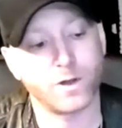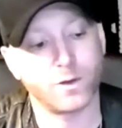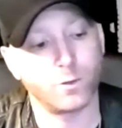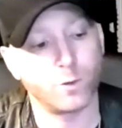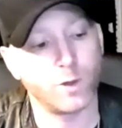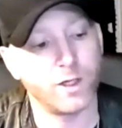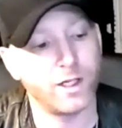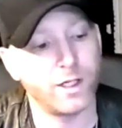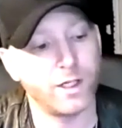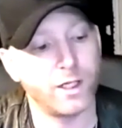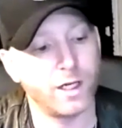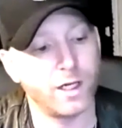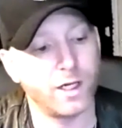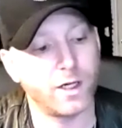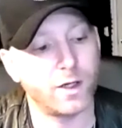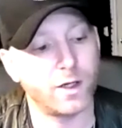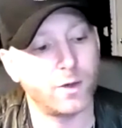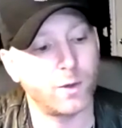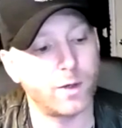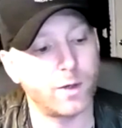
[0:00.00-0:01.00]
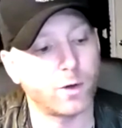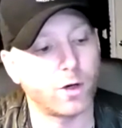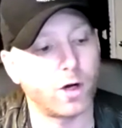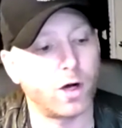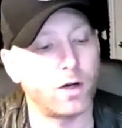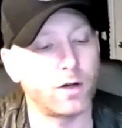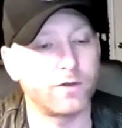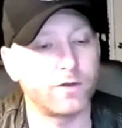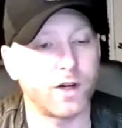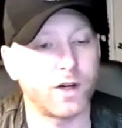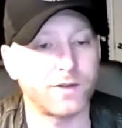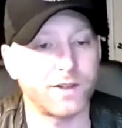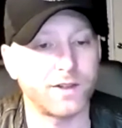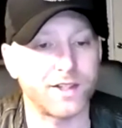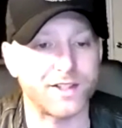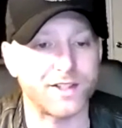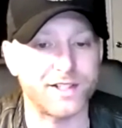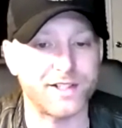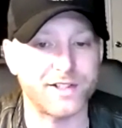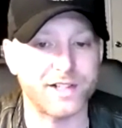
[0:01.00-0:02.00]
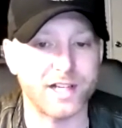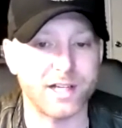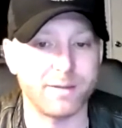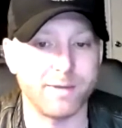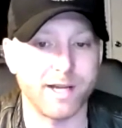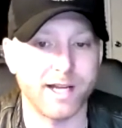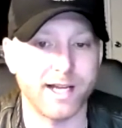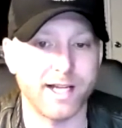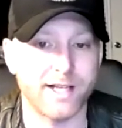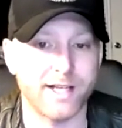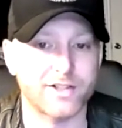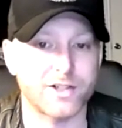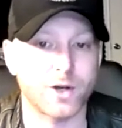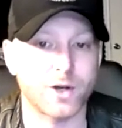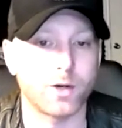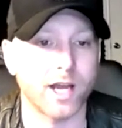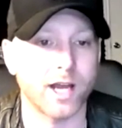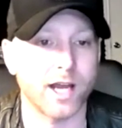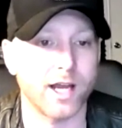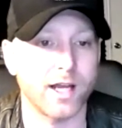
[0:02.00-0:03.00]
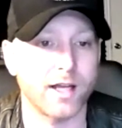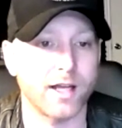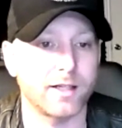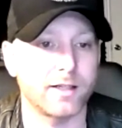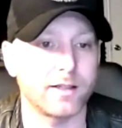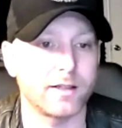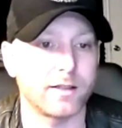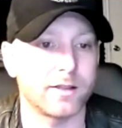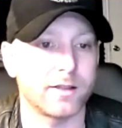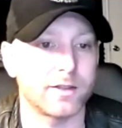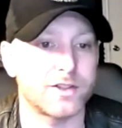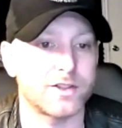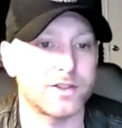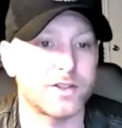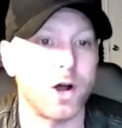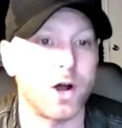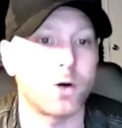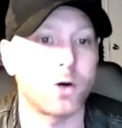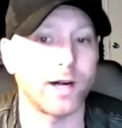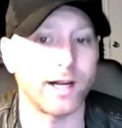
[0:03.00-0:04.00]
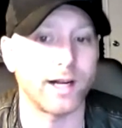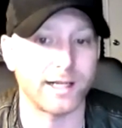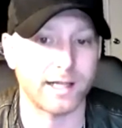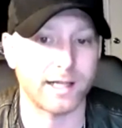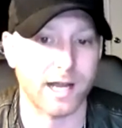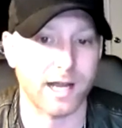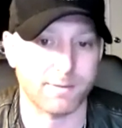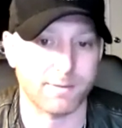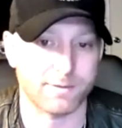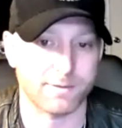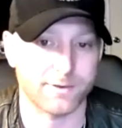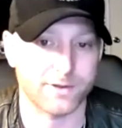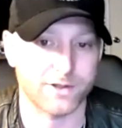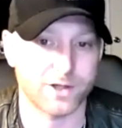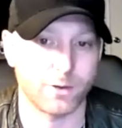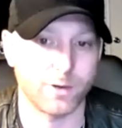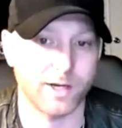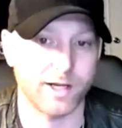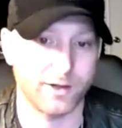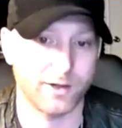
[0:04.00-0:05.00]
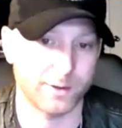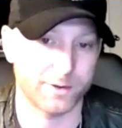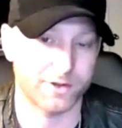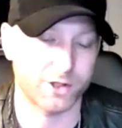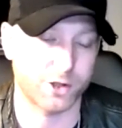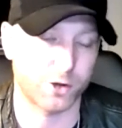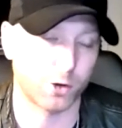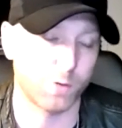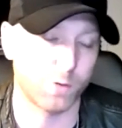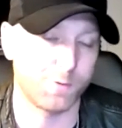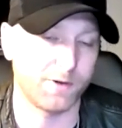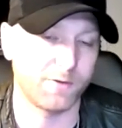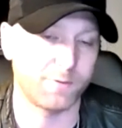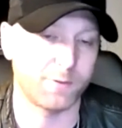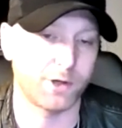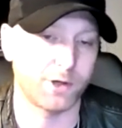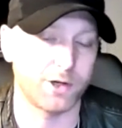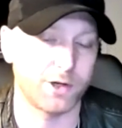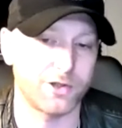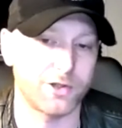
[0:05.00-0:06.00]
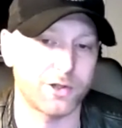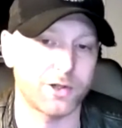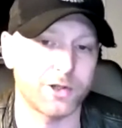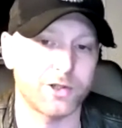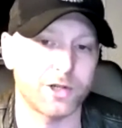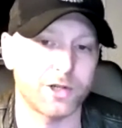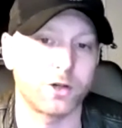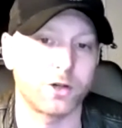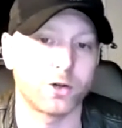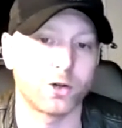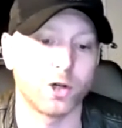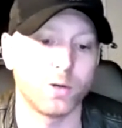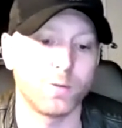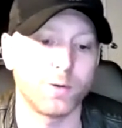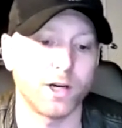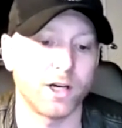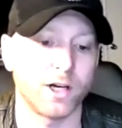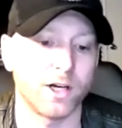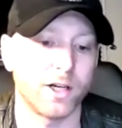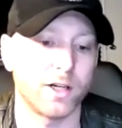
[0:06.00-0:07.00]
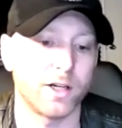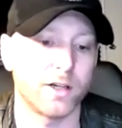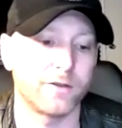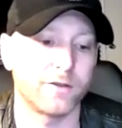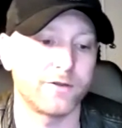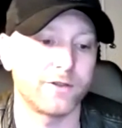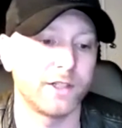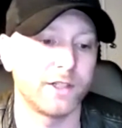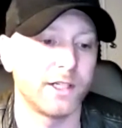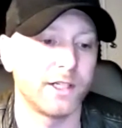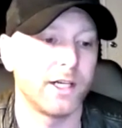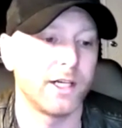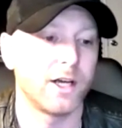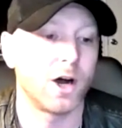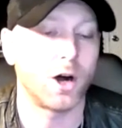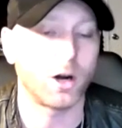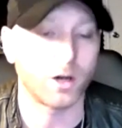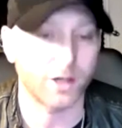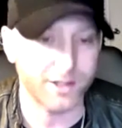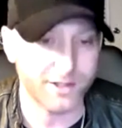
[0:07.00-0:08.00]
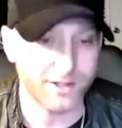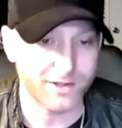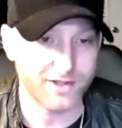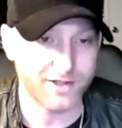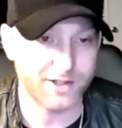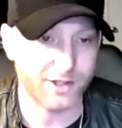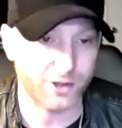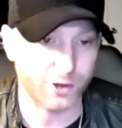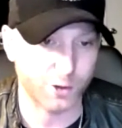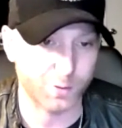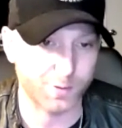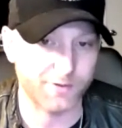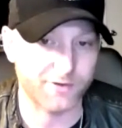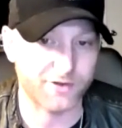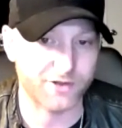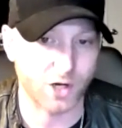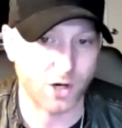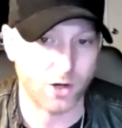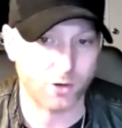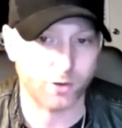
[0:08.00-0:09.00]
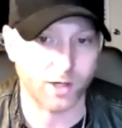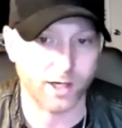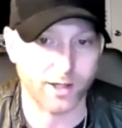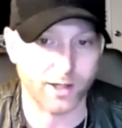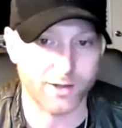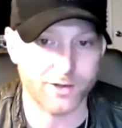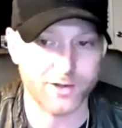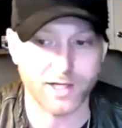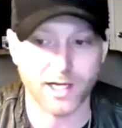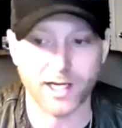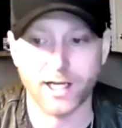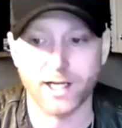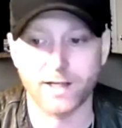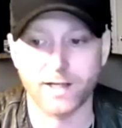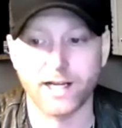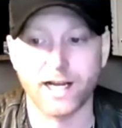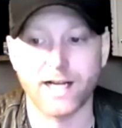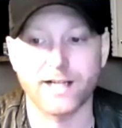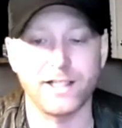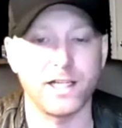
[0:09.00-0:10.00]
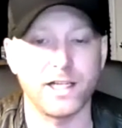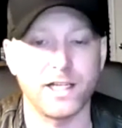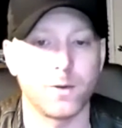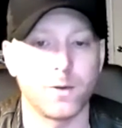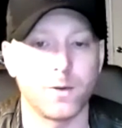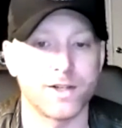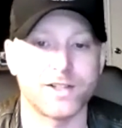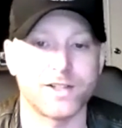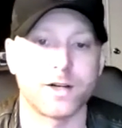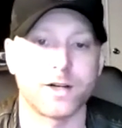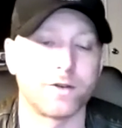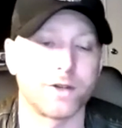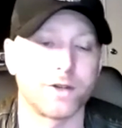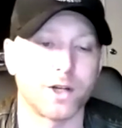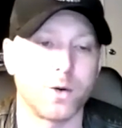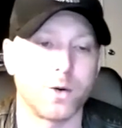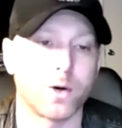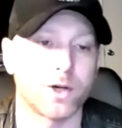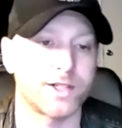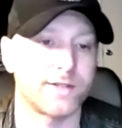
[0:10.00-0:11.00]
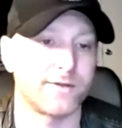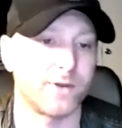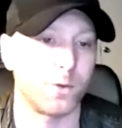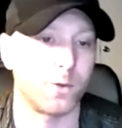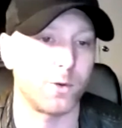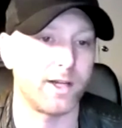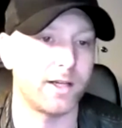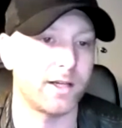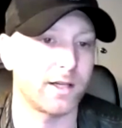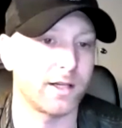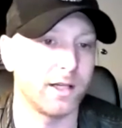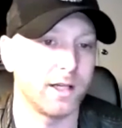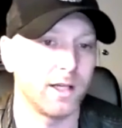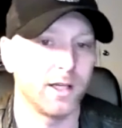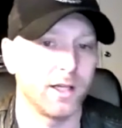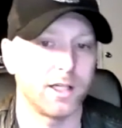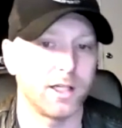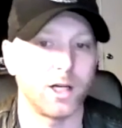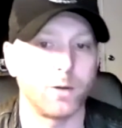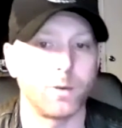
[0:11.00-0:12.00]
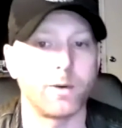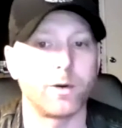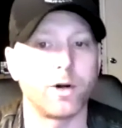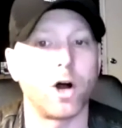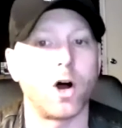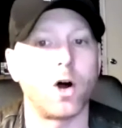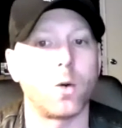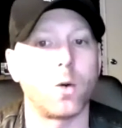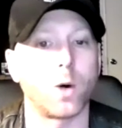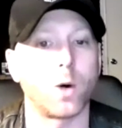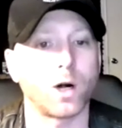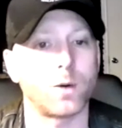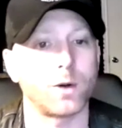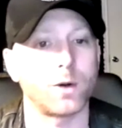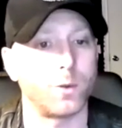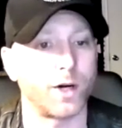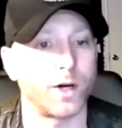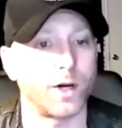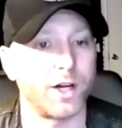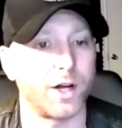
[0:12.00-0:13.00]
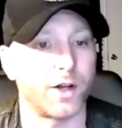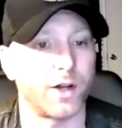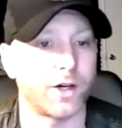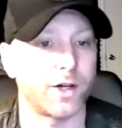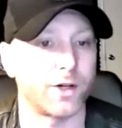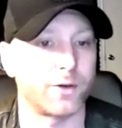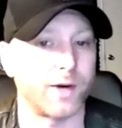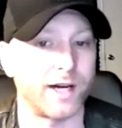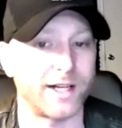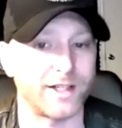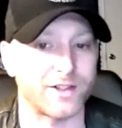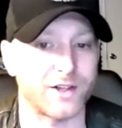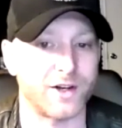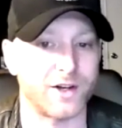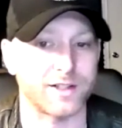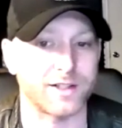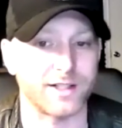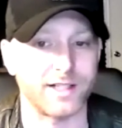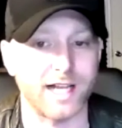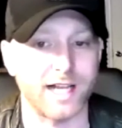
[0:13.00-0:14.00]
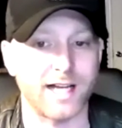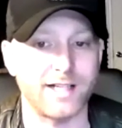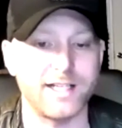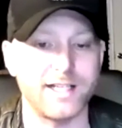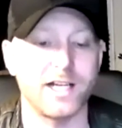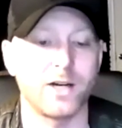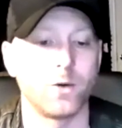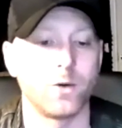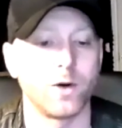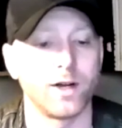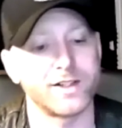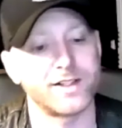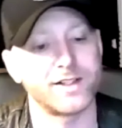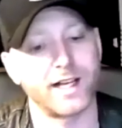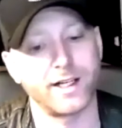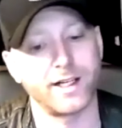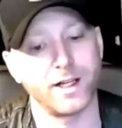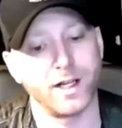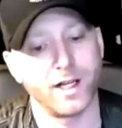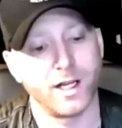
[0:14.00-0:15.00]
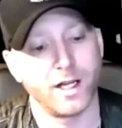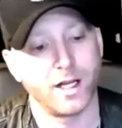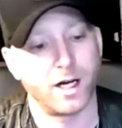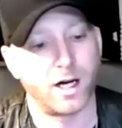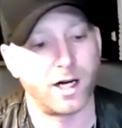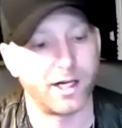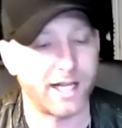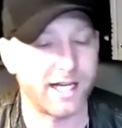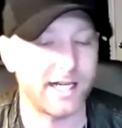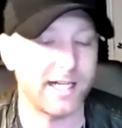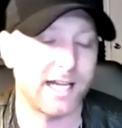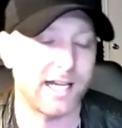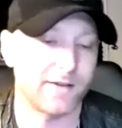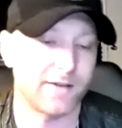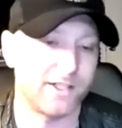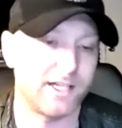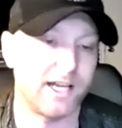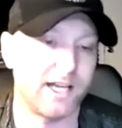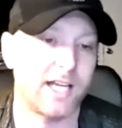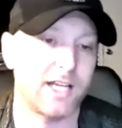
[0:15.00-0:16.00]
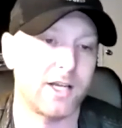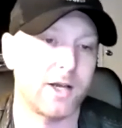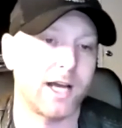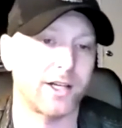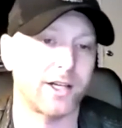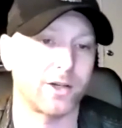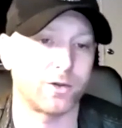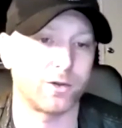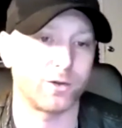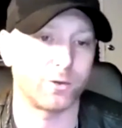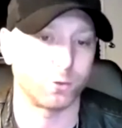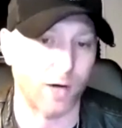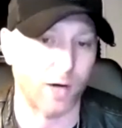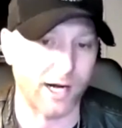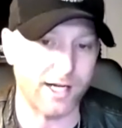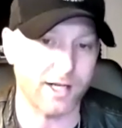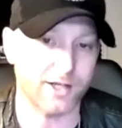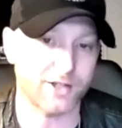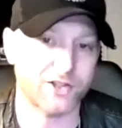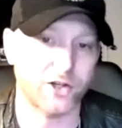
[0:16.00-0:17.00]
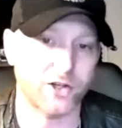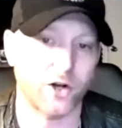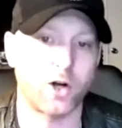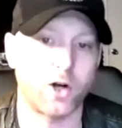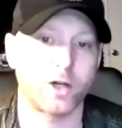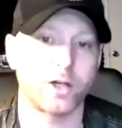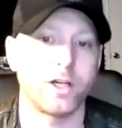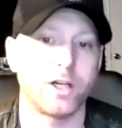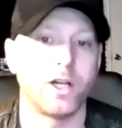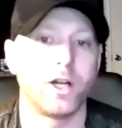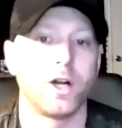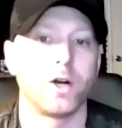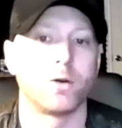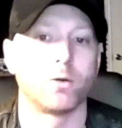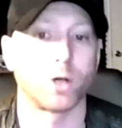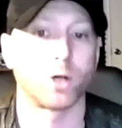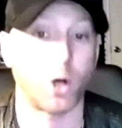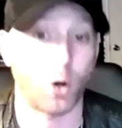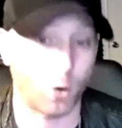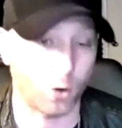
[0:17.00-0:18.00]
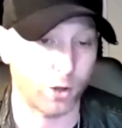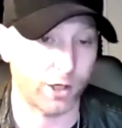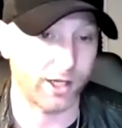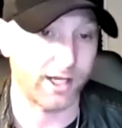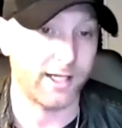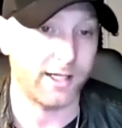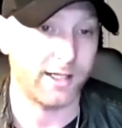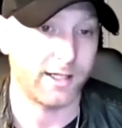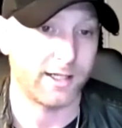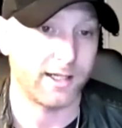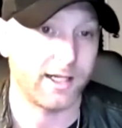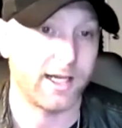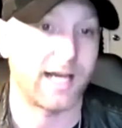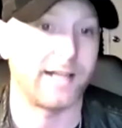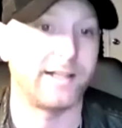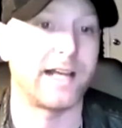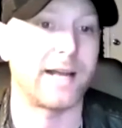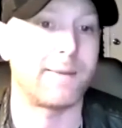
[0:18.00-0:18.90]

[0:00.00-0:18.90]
we were all involved in the CCMA SOCAN songwriting camp. So there was a group of producers, a group of artists, and a group of songwriters. And the idea was that over the course of a week, we would all work with one another and write songs. And the idea was that on any given day, you had to write a song, record it, and then